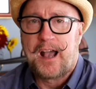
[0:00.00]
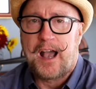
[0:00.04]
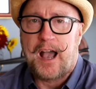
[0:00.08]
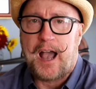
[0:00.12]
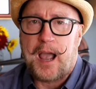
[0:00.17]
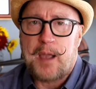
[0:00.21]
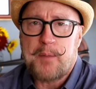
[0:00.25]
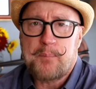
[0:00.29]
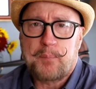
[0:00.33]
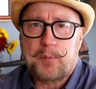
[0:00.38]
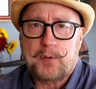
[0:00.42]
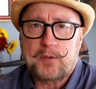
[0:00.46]

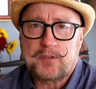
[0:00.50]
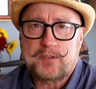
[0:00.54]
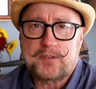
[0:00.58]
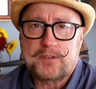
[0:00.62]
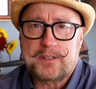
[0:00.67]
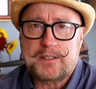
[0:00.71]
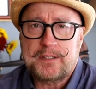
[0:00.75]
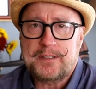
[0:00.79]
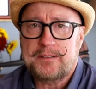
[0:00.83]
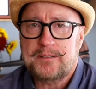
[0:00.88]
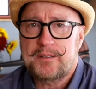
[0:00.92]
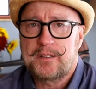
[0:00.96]
I
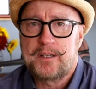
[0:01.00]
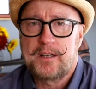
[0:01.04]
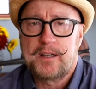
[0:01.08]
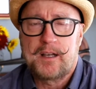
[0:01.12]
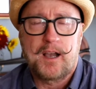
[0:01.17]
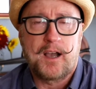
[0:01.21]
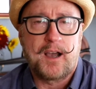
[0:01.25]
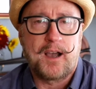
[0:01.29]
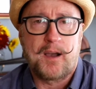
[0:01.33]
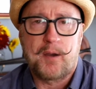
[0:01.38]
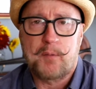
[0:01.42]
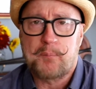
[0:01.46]
personally,
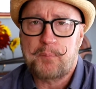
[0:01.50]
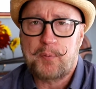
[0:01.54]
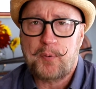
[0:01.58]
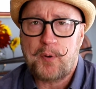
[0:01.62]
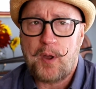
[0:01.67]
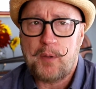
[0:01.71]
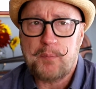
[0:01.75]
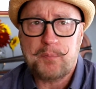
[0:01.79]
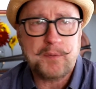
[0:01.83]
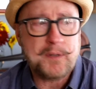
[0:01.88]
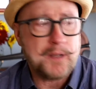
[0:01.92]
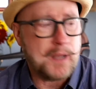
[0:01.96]
I
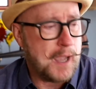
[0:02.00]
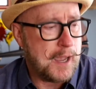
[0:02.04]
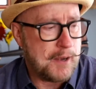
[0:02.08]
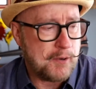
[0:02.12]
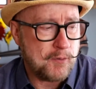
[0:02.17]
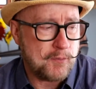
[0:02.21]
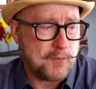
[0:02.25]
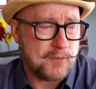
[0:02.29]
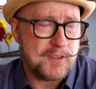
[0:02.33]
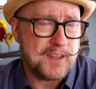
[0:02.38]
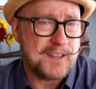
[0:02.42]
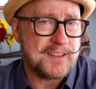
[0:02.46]

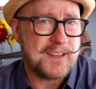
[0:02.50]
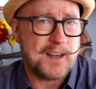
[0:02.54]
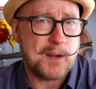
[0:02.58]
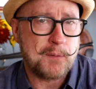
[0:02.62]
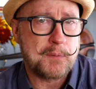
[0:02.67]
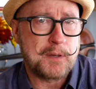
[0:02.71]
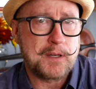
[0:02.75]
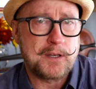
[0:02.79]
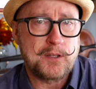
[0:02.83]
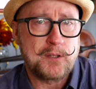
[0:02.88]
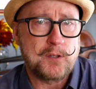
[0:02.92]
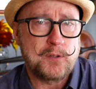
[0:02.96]
don't think that I'm
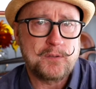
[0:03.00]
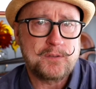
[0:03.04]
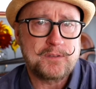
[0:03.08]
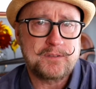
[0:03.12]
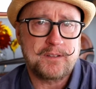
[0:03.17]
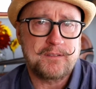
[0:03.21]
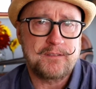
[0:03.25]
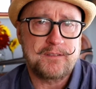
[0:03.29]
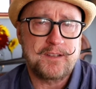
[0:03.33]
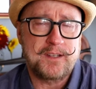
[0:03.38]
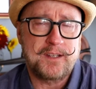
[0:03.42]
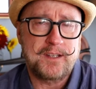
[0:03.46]
going to use
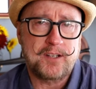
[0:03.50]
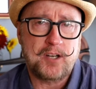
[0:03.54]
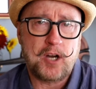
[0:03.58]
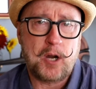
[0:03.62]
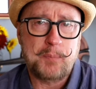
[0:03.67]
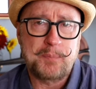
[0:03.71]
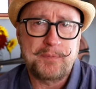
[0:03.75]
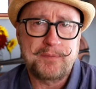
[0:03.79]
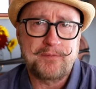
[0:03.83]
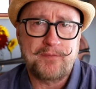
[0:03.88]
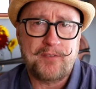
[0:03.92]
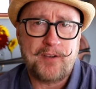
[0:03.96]
the
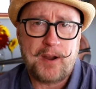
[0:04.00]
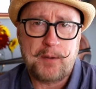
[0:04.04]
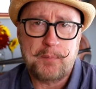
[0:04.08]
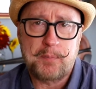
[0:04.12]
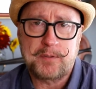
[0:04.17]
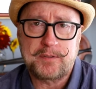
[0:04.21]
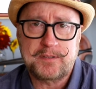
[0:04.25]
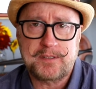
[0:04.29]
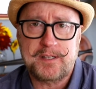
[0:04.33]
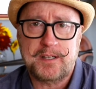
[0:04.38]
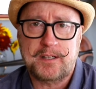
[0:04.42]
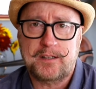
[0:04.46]
carbon
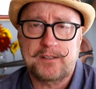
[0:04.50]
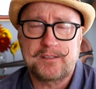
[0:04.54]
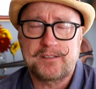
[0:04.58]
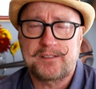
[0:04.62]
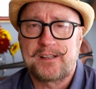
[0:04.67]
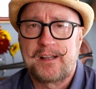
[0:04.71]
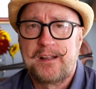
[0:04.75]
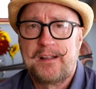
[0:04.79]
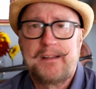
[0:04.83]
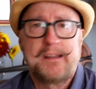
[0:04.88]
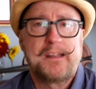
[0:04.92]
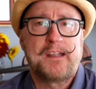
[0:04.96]
fiber stickers.